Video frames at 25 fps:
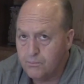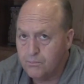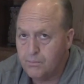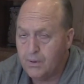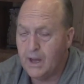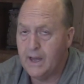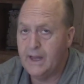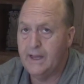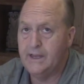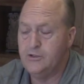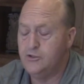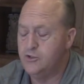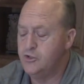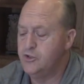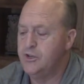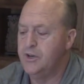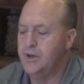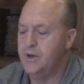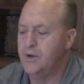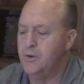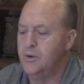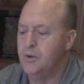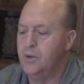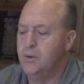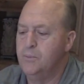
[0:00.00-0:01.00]
buy
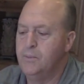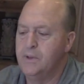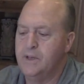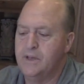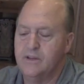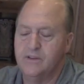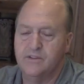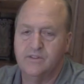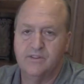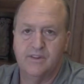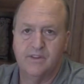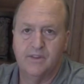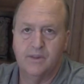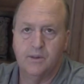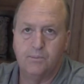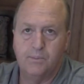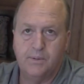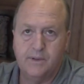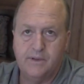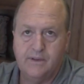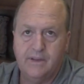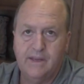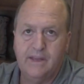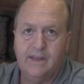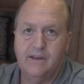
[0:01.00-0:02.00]
cherry because of the
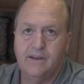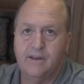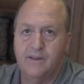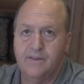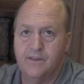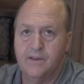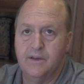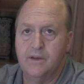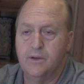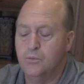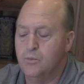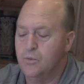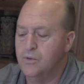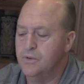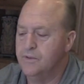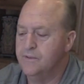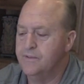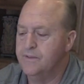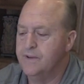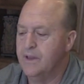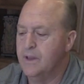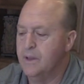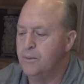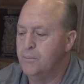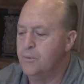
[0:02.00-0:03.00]
patina that it will
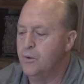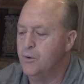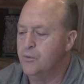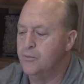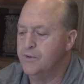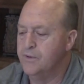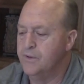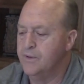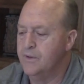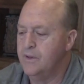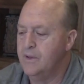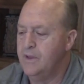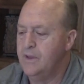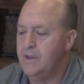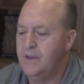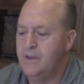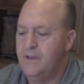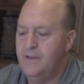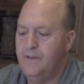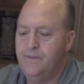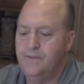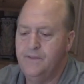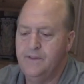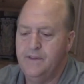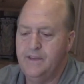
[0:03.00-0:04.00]
develop over
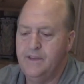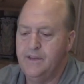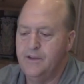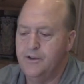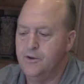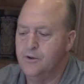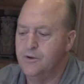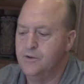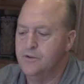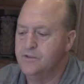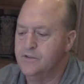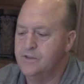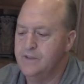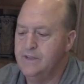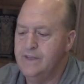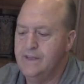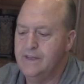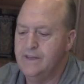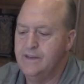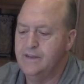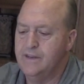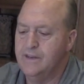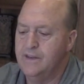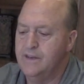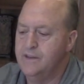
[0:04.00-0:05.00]
the years
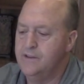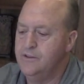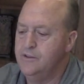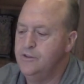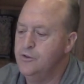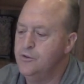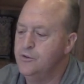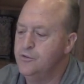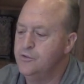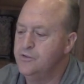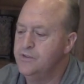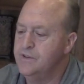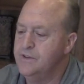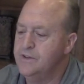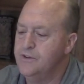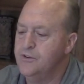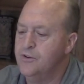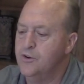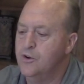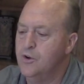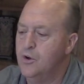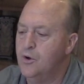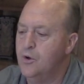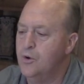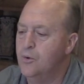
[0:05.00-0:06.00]
in use in your
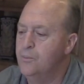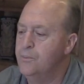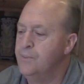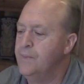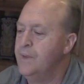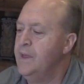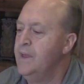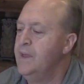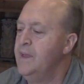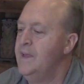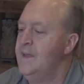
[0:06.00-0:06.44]
home.